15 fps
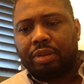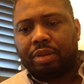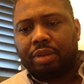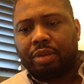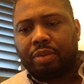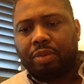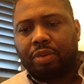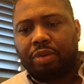
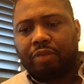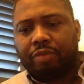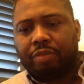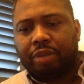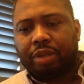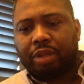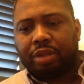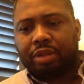it would have
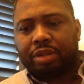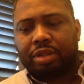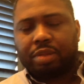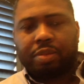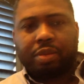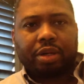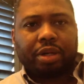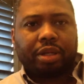been
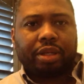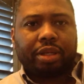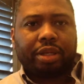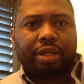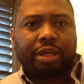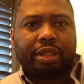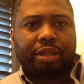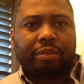somewhere in the
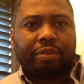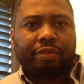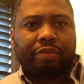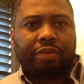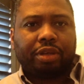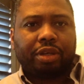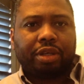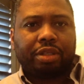Kingdom of
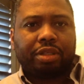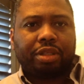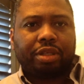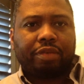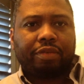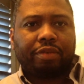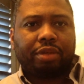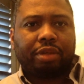Cush, and
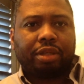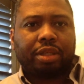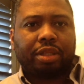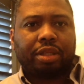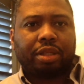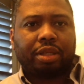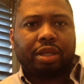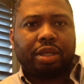if you look at
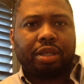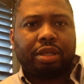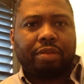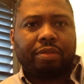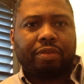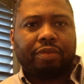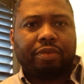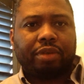the
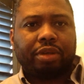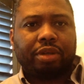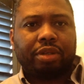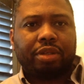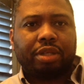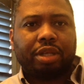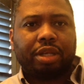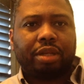Kingdom of
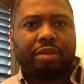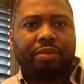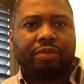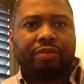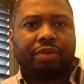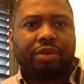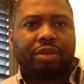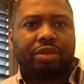
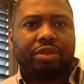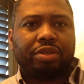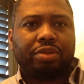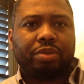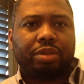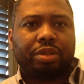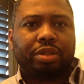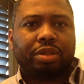Cush
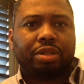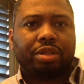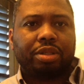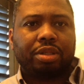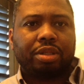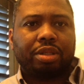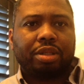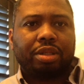was
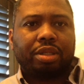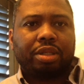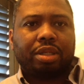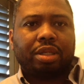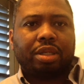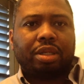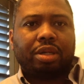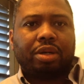
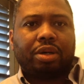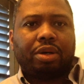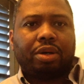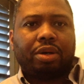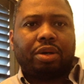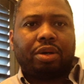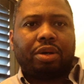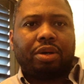
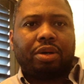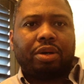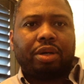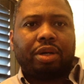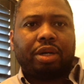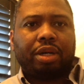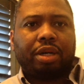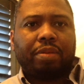
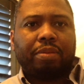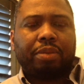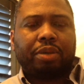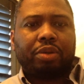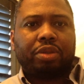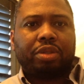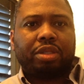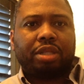on
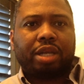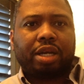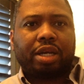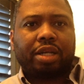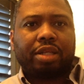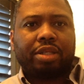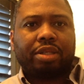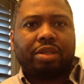both
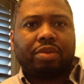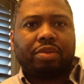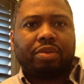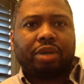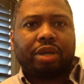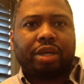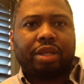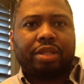sides of the
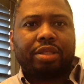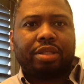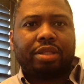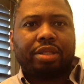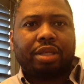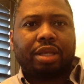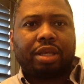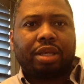Red
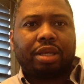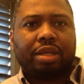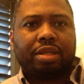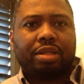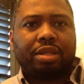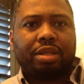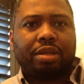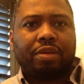Sea.
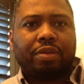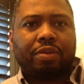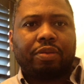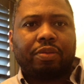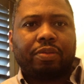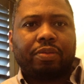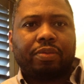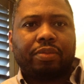
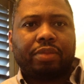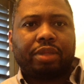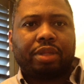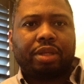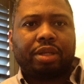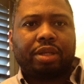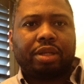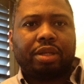So
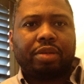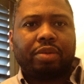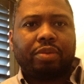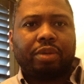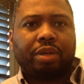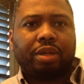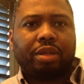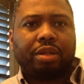it
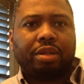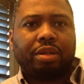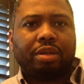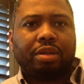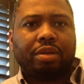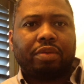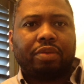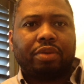went
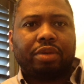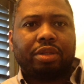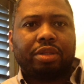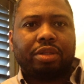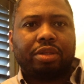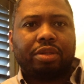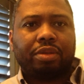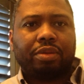over
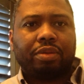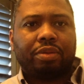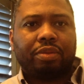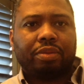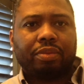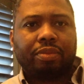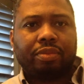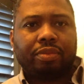into